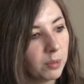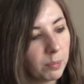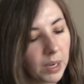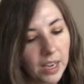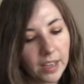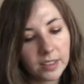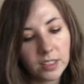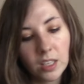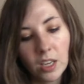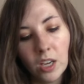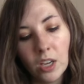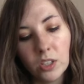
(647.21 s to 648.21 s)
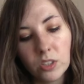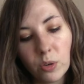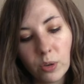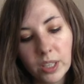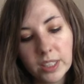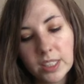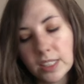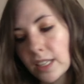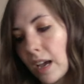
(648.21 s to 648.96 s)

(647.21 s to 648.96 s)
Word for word: But Torrid's